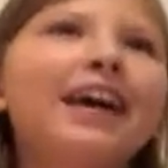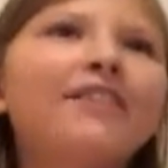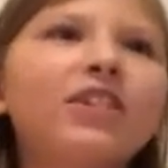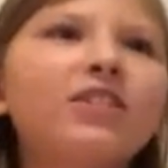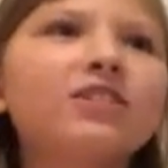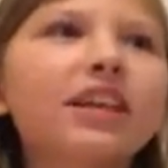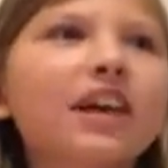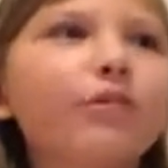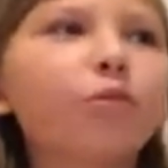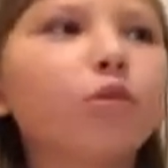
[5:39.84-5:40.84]
And we used to
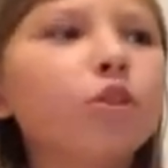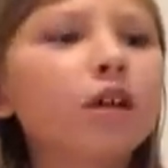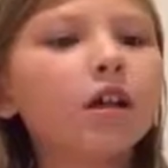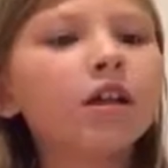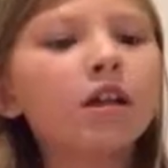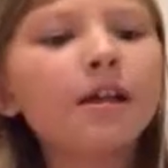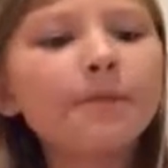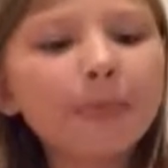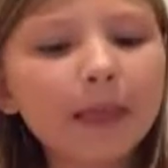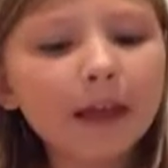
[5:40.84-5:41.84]
have a pool,
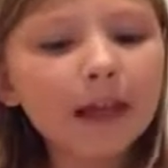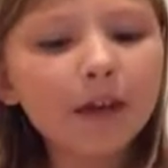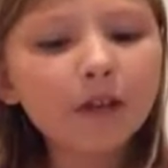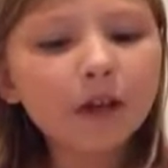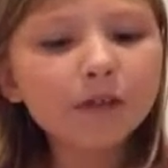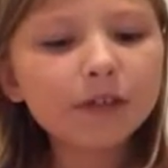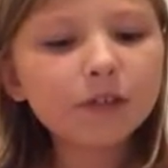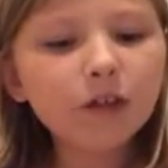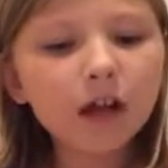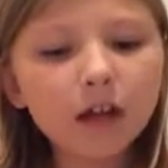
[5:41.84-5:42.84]
and I would always
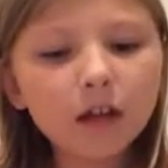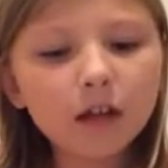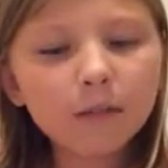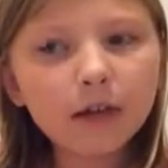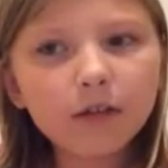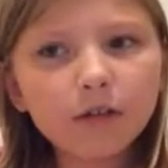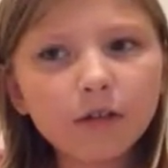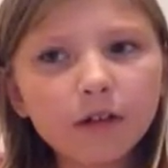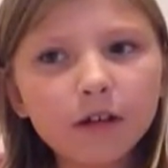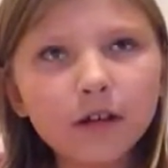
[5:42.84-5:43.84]
crawl on my
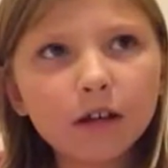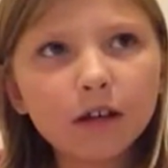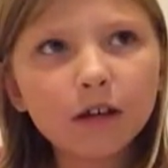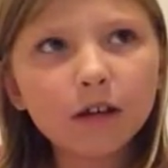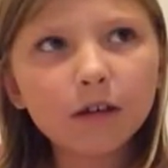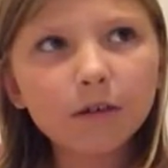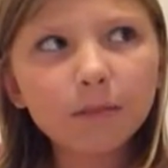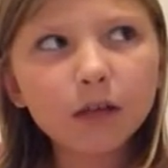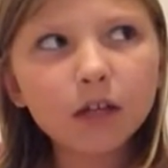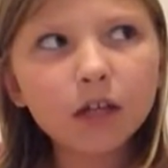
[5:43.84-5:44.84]

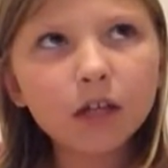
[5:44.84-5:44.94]
crib